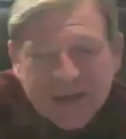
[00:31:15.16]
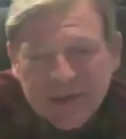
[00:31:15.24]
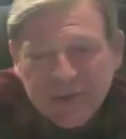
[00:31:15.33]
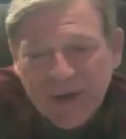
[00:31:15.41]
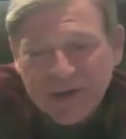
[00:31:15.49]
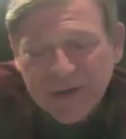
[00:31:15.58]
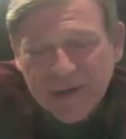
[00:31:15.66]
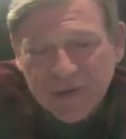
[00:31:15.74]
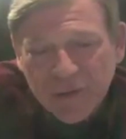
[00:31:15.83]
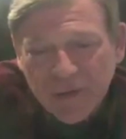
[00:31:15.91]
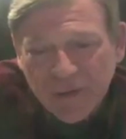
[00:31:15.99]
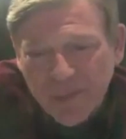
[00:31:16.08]
especially
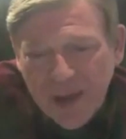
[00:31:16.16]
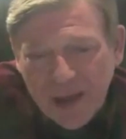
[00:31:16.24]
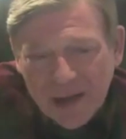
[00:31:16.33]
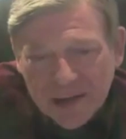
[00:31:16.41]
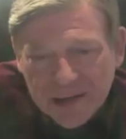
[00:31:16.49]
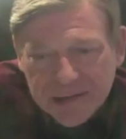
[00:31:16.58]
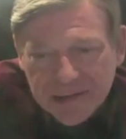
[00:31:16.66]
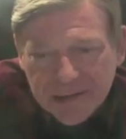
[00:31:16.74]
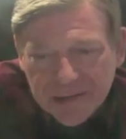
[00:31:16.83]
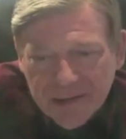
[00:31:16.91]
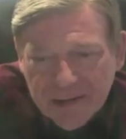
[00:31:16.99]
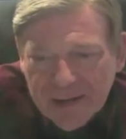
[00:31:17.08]
true of ballads.
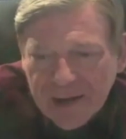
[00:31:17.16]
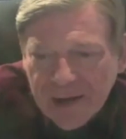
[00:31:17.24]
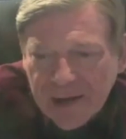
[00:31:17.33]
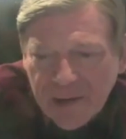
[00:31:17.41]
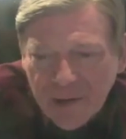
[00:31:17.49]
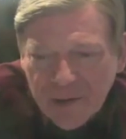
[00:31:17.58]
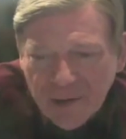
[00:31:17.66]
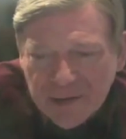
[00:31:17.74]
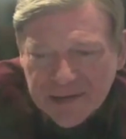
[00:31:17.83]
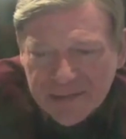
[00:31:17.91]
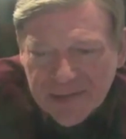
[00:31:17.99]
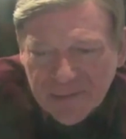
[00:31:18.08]
And you
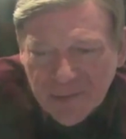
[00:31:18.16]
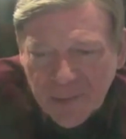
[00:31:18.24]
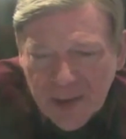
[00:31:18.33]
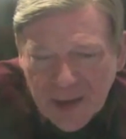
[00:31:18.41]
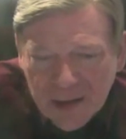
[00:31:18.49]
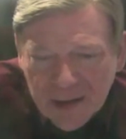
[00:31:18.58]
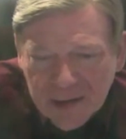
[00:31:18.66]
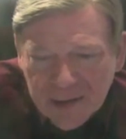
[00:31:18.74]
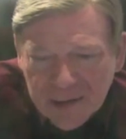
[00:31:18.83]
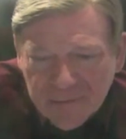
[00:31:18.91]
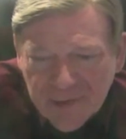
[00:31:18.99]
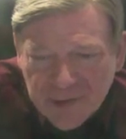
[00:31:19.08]
always have to have a ballad,
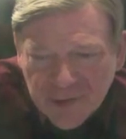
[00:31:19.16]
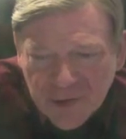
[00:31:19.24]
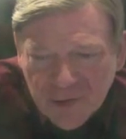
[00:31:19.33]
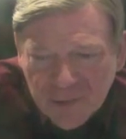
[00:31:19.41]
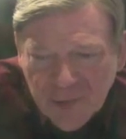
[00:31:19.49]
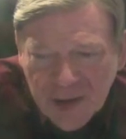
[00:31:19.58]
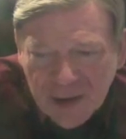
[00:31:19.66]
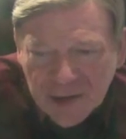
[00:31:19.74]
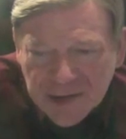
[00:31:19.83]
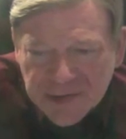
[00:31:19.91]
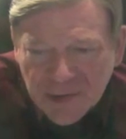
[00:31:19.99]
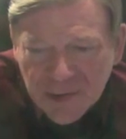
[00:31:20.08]
you're featuring your
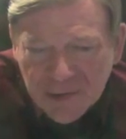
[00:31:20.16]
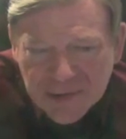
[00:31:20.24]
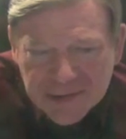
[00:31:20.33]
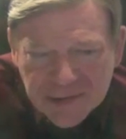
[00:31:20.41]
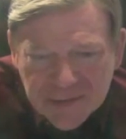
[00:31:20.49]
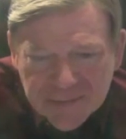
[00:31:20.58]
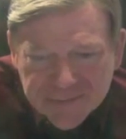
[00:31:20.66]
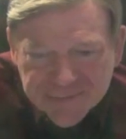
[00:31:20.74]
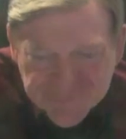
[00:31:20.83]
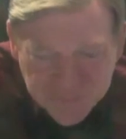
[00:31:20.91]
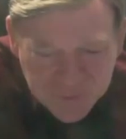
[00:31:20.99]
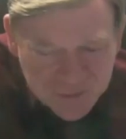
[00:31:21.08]
ballad soloist, and
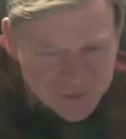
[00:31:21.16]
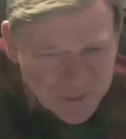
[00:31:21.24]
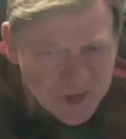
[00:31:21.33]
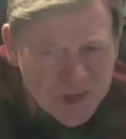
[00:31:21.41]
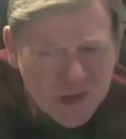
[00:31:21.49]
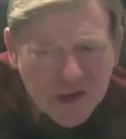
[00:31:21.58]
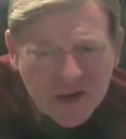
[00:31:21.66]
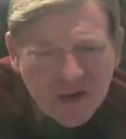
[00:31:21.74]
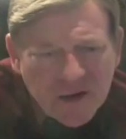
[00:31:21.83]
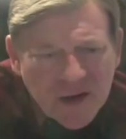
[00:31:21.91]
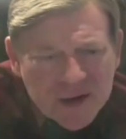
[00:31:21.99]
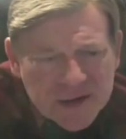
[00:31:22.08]

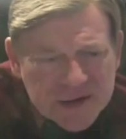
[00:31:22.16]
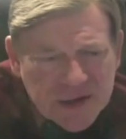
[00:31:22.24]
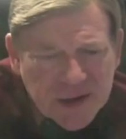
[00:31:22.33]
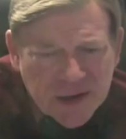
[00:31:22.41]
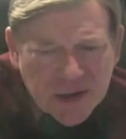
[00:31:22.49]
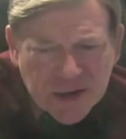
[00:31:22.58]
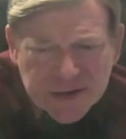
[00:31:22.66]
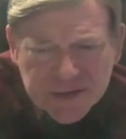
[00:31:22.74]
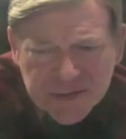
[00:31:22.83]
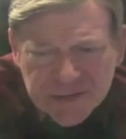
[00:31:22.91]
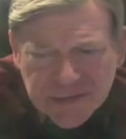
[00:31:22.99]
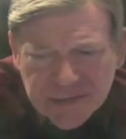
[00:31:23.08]
you got this kid and
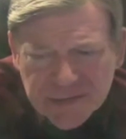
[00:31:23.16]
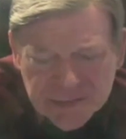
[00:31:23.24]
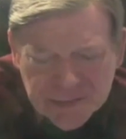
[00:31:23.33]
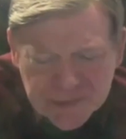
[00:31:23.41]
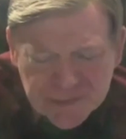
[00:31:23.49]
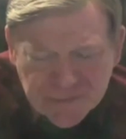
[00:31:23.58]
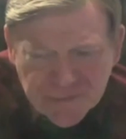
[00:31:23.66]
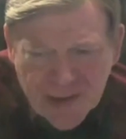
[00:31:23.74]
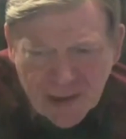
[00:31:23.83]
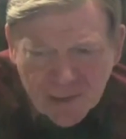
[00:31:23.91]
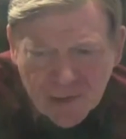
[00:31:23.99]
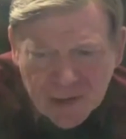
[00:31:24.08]
he's
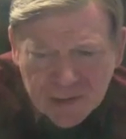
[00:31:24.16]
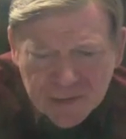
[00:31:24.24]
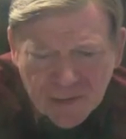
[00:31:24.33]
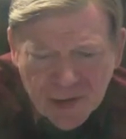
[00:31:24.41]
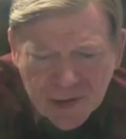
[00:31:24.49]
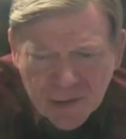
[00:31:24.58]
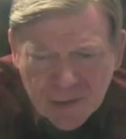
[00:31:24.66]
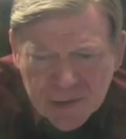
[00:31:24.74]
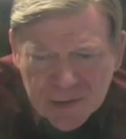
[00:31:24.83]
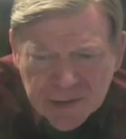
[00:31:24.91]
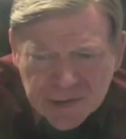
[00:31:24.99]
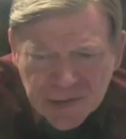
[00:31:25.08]
floundering trying to read
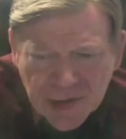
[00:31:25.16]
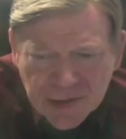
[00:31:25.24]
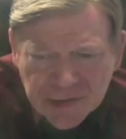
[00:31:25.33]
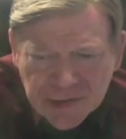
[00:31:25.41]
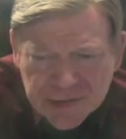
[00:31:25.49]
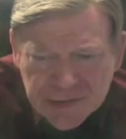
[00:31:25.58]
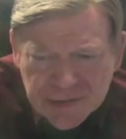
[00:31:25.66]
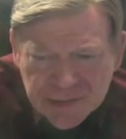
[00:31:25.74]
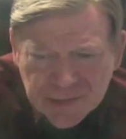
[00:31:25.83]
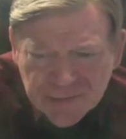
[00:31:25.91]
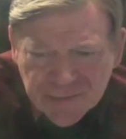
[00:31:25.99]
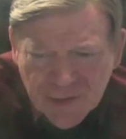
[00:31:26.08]
these changes
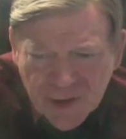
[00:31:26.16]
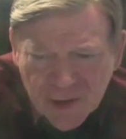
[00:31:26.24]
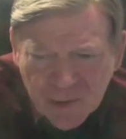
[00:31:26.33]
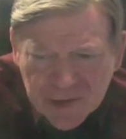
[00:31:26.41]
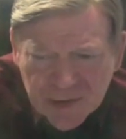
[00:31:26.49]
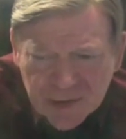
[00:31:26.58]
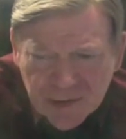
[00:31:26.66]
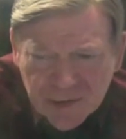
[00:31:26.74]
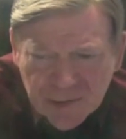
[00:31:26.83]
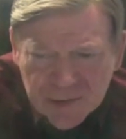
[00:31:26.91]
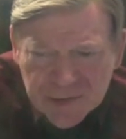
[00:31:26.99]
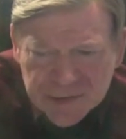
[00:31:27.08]
and figure out what to do
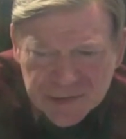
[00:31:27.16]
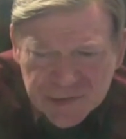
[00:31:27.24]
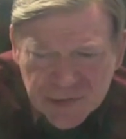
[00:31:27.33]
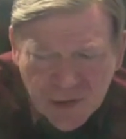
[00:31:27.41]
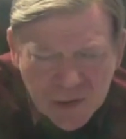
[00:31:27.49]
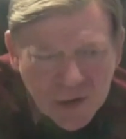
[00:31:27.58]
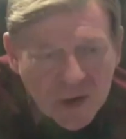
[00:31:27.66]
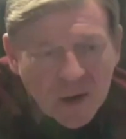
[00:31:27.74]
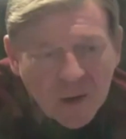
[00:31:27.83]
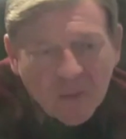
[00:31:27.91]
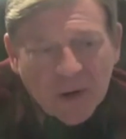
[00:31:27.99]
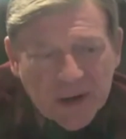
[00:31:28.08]
with this chart.
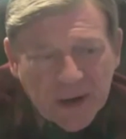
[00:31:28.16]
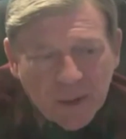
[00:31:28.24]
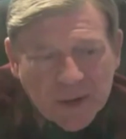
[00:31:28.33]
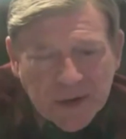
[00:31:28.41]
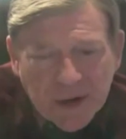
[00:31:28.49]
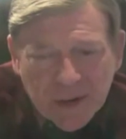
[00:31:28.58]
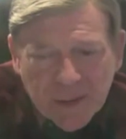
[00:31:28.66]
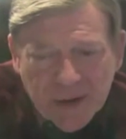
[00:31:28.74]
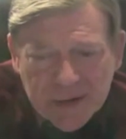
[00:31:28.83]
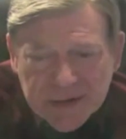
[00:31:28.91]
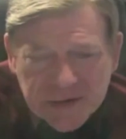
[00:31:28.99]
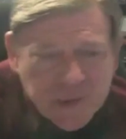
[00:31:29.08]
Well, again, we talked about
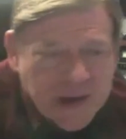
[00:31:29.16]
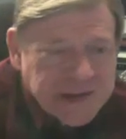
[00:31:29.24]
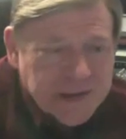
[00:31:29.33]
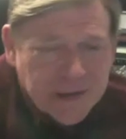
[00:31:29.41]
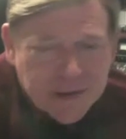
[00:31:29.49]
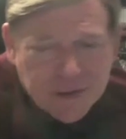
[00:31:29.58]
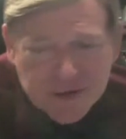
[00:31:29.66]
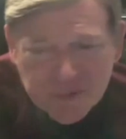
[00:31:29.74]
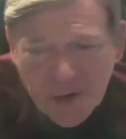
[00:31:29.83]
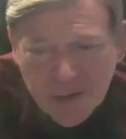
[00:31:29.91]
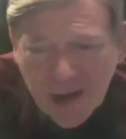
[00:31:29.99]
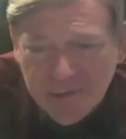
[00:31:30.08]
this. The best thing to do is
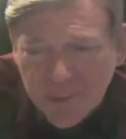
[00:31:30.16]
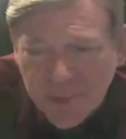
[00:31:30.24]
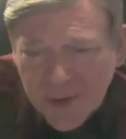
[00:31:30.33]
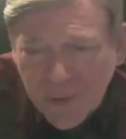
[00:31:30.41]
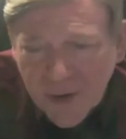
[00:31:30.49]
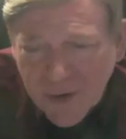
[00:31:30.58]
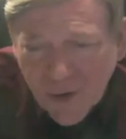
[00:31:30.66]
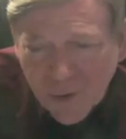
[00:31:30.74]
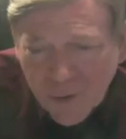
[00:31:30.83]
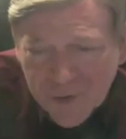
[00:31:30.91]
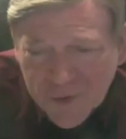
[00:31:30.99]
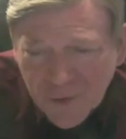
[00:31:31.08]
probably have him play by ear
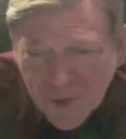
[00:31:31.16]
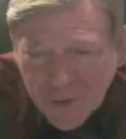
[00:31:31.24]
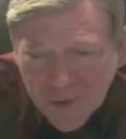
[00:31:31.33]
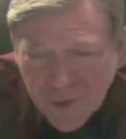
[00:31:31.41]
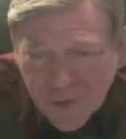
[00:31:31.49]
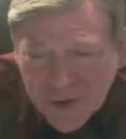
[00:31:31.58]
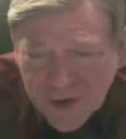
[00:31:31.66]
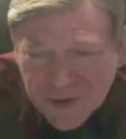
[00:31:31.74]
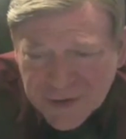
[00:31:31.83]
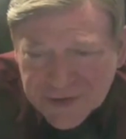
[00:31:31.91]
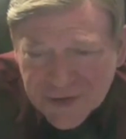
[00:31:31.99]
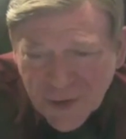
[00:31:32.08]
with the real recording and
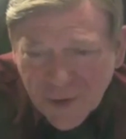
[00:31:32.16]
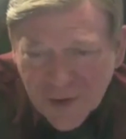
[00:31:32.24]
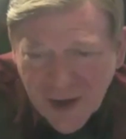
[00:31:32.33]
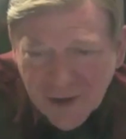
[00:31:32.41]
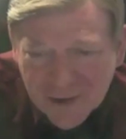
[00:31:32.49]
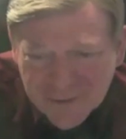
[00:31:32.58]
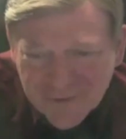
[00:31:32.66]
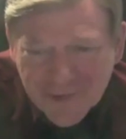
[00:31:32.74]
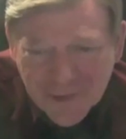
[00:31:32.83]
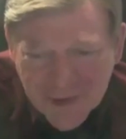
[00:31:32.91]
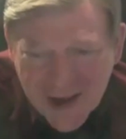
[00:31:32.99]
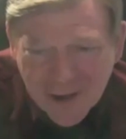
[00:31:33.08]
just ear it out and
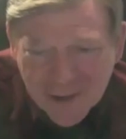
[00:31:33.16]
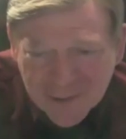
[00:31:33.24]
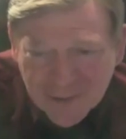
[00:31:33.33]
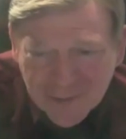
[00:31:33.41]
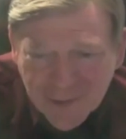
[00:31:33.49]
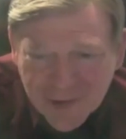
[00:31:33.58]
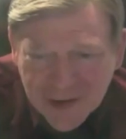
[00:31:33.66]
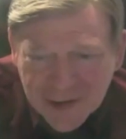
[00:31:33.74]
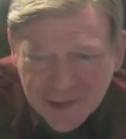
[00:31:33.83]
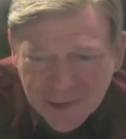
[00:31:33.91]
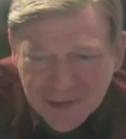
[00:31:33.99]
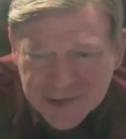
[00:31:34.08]
figure it out and what he
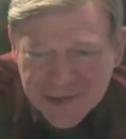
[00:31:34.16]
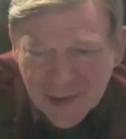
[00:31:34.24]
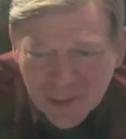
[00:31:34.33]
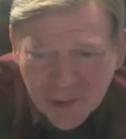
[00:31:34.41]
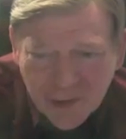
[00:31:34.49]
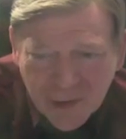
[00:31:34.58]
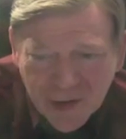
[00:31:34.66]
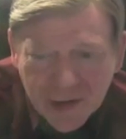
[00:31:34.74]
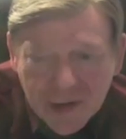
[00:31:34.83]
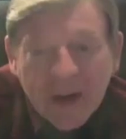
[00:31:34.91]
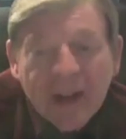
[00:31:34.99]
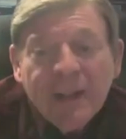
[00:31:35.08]
can do to sound good on it.
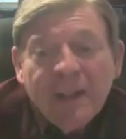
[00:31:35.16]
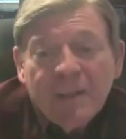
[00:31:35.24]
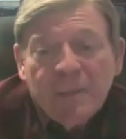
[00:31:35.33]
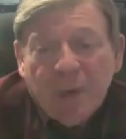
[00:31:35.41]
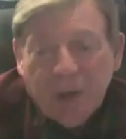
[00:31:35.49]
But